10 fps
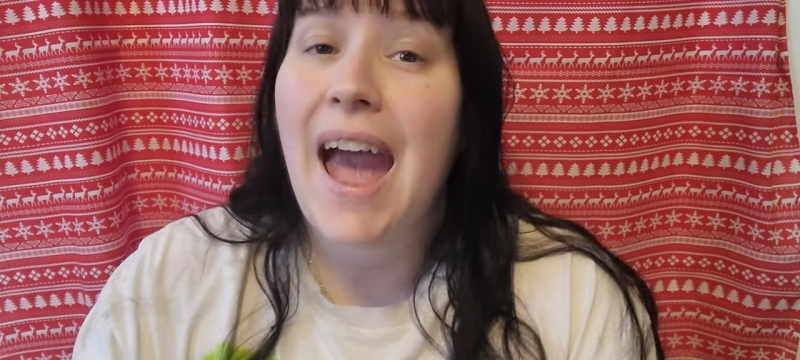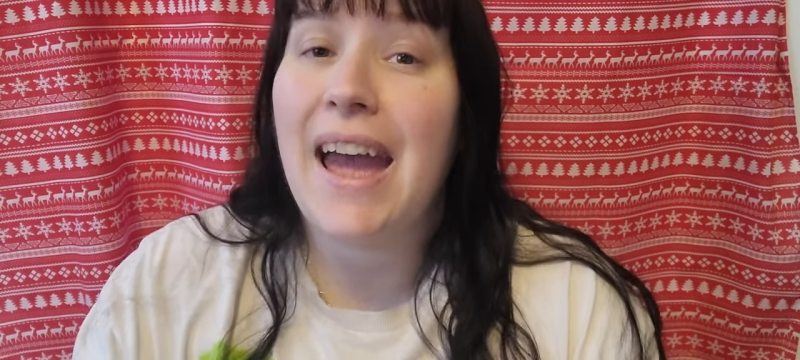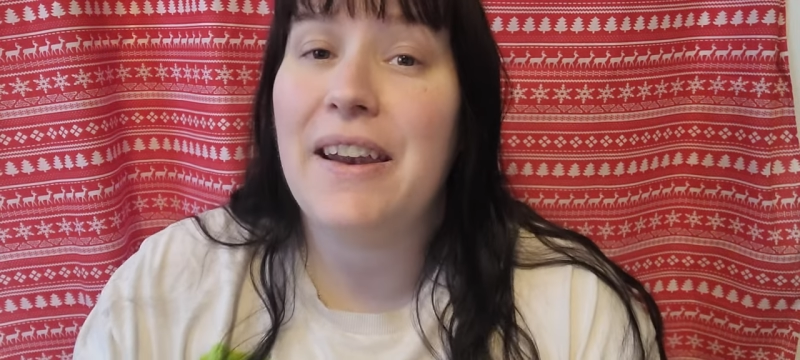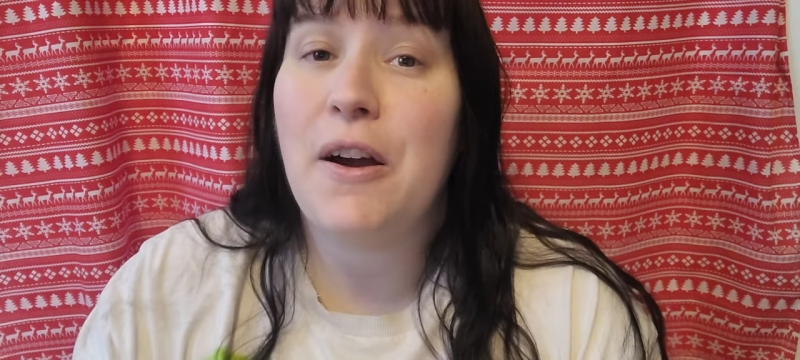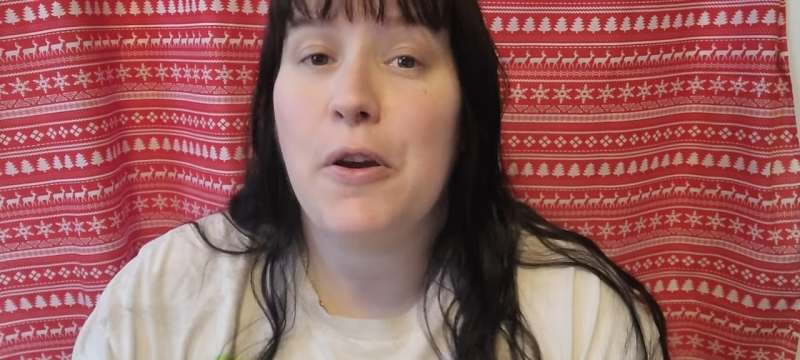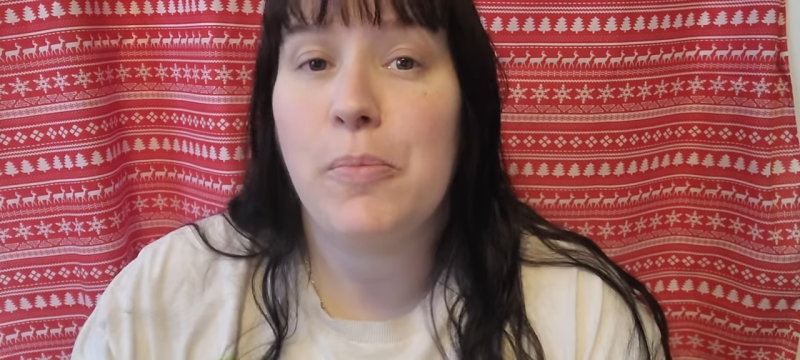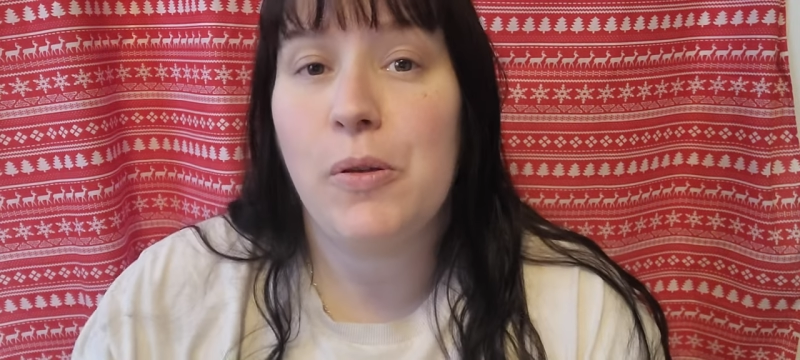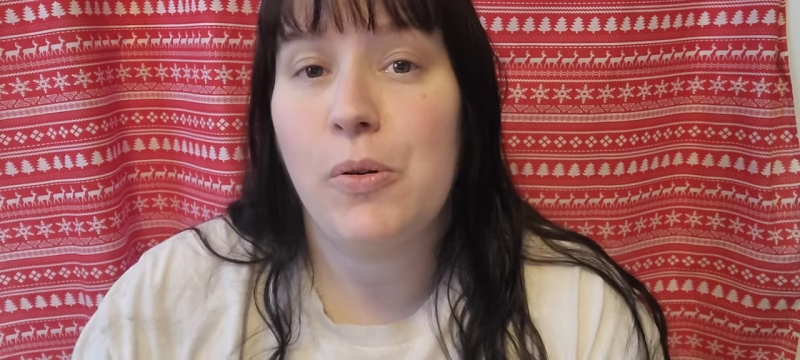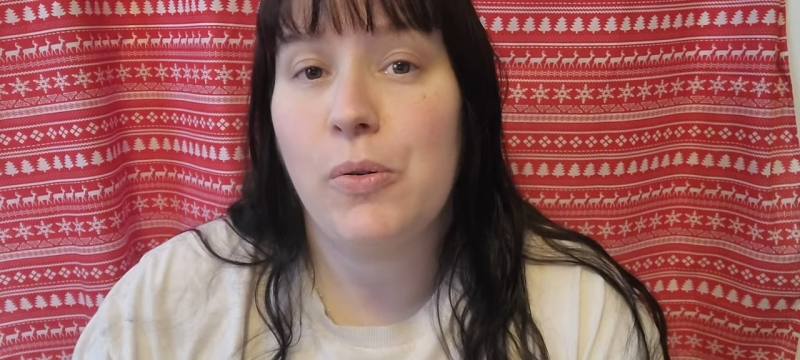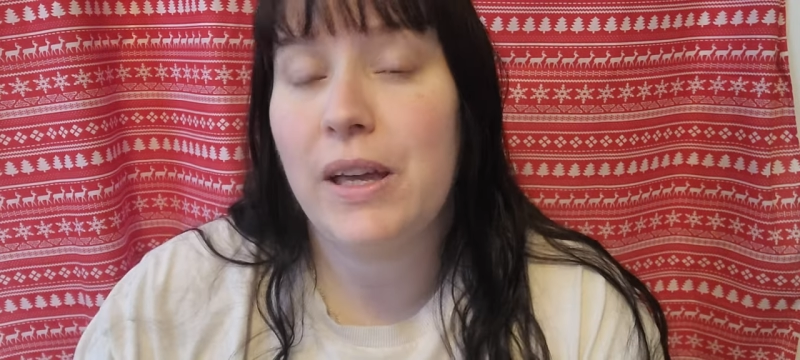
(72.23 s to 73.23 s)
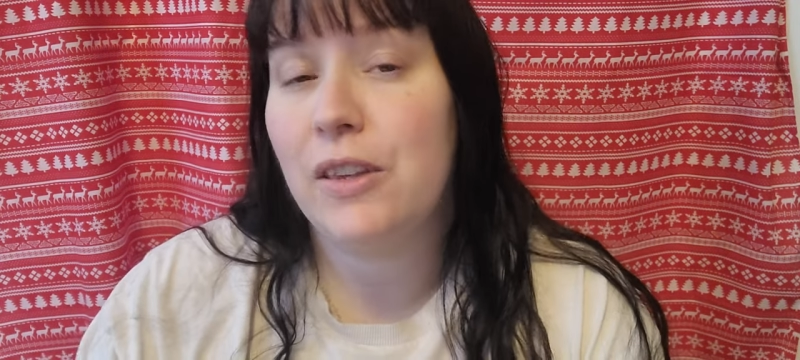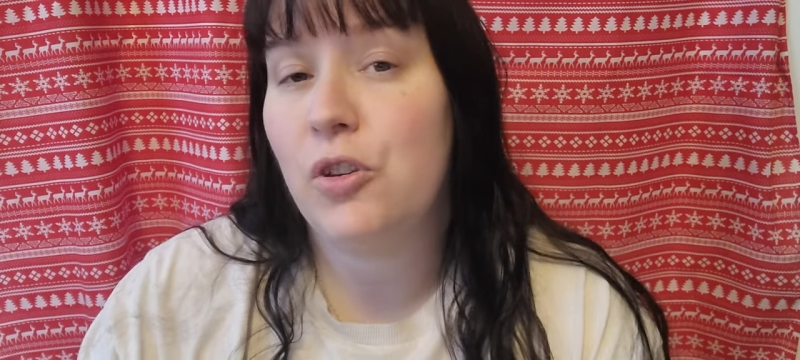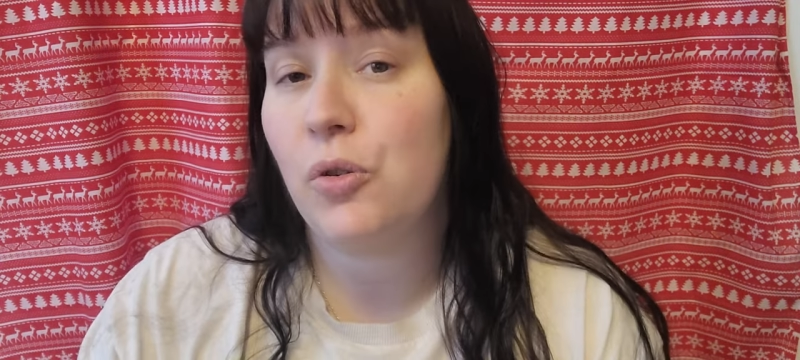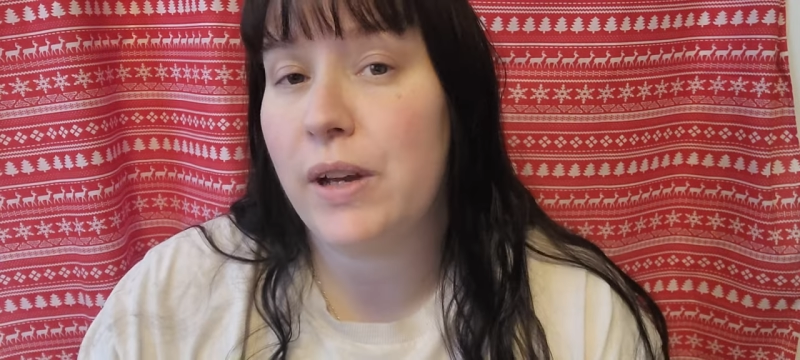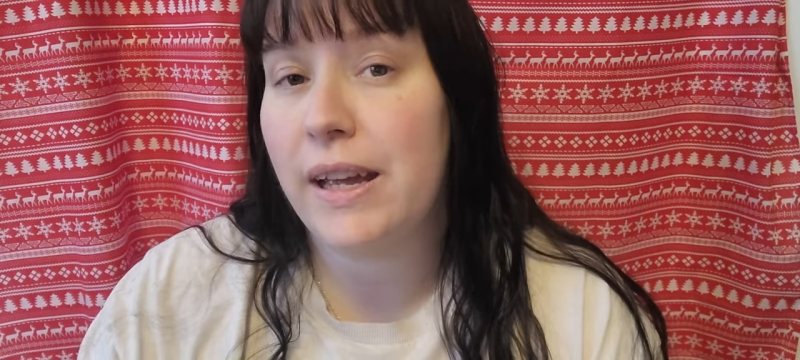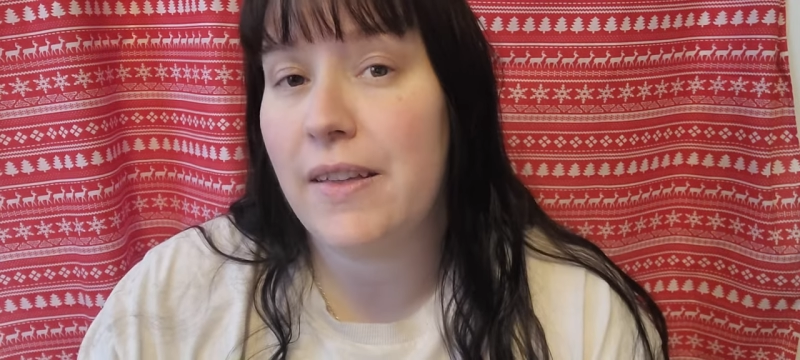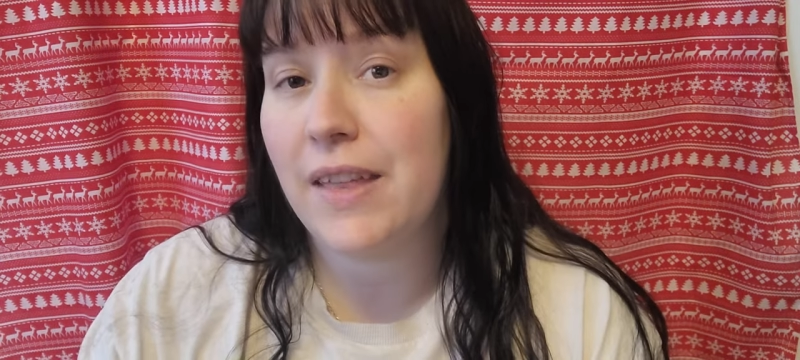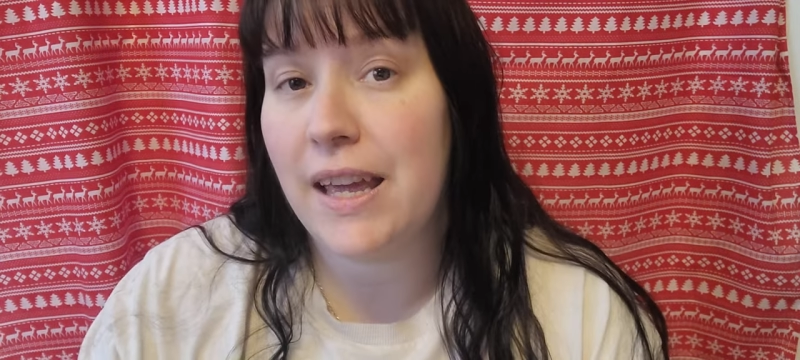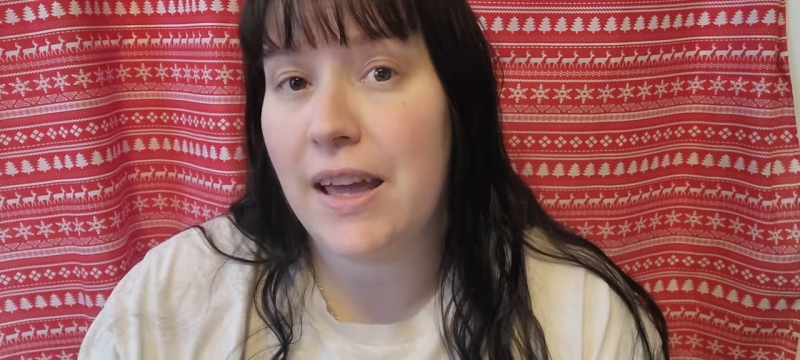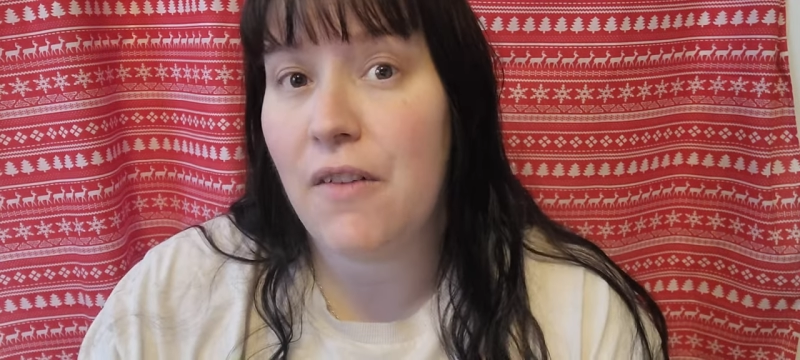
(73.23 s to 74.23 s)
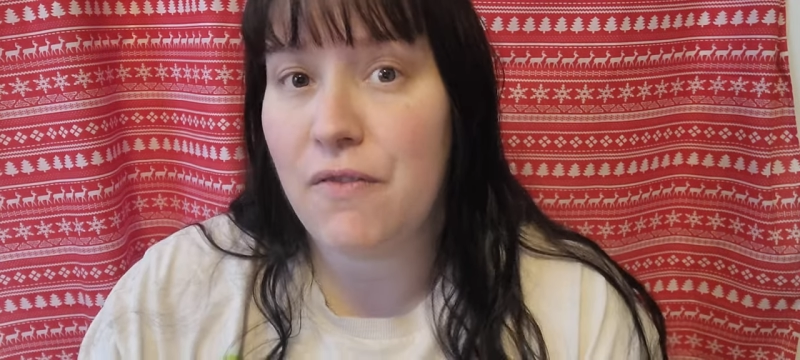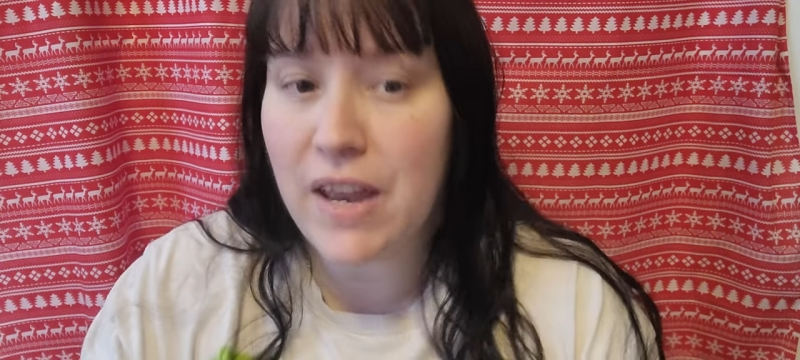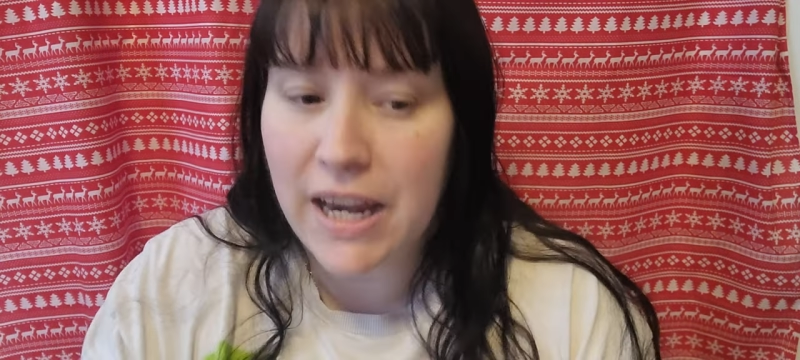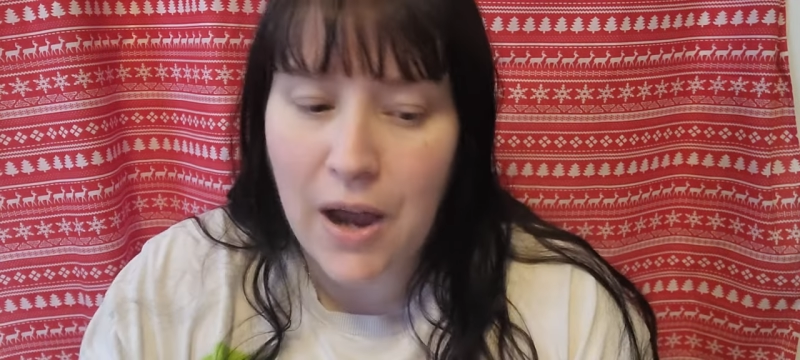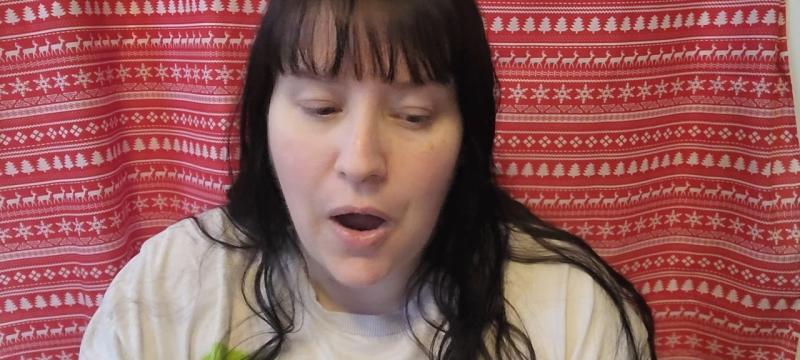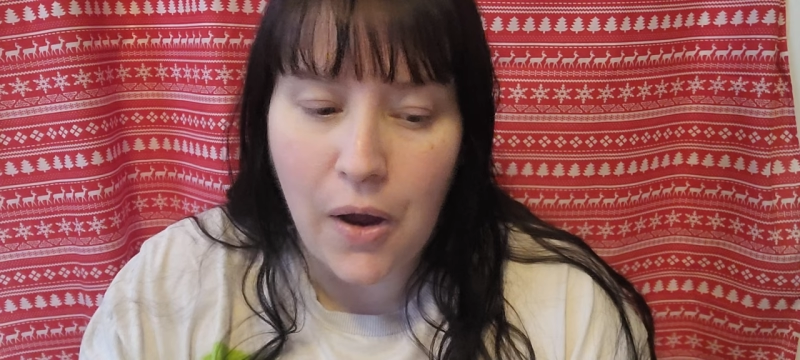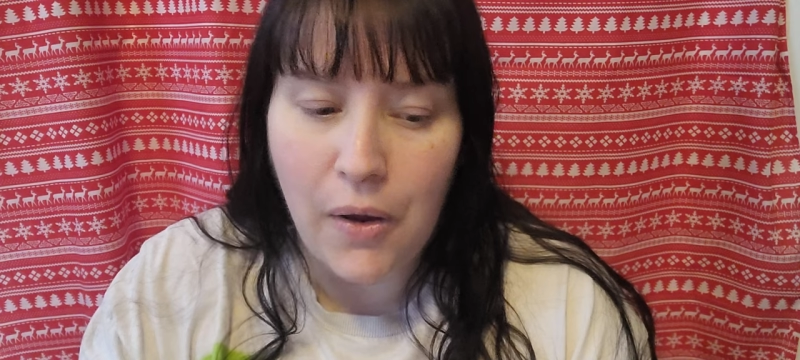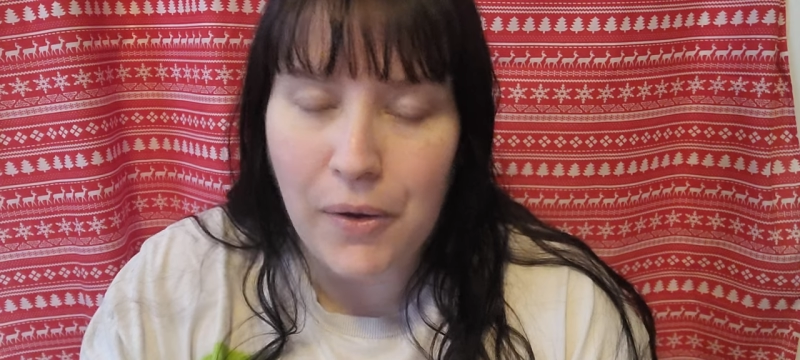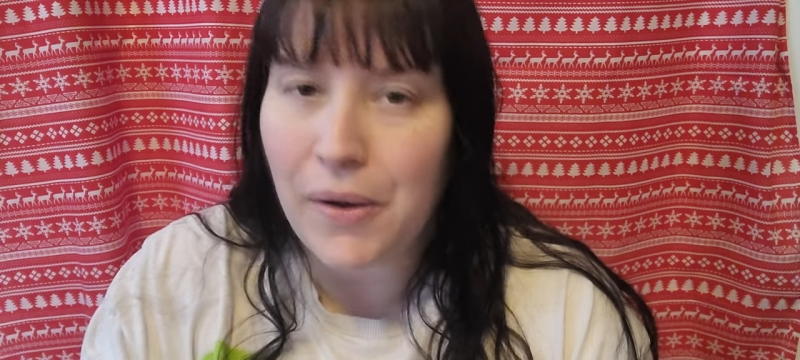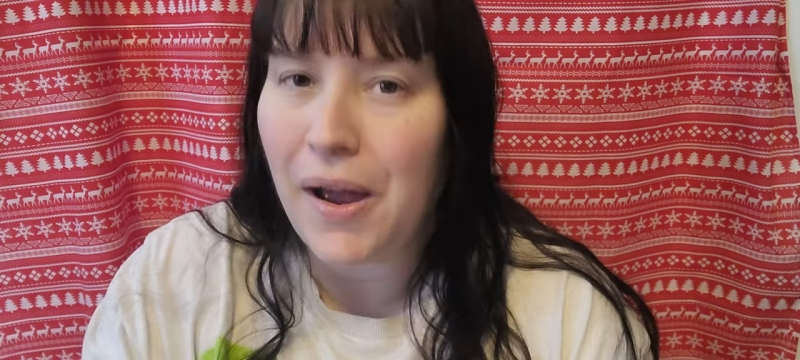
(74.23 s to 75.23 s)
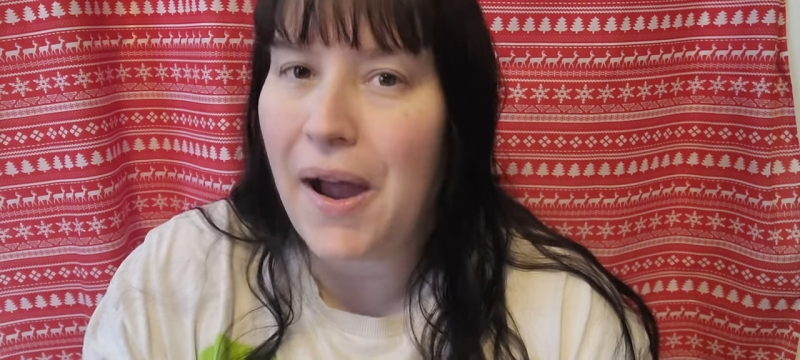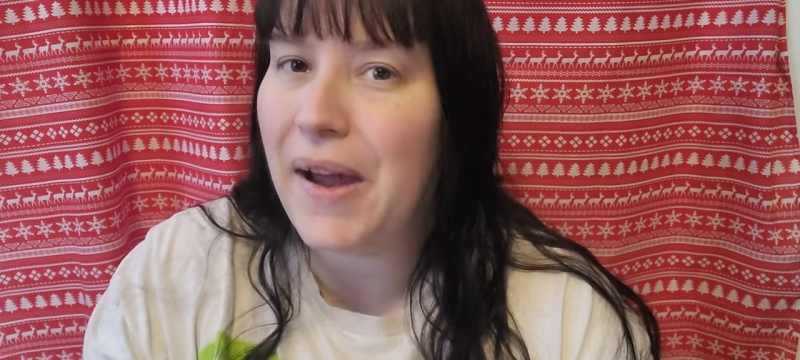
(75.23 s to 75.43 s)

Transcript: and I hope you all enjoy the video.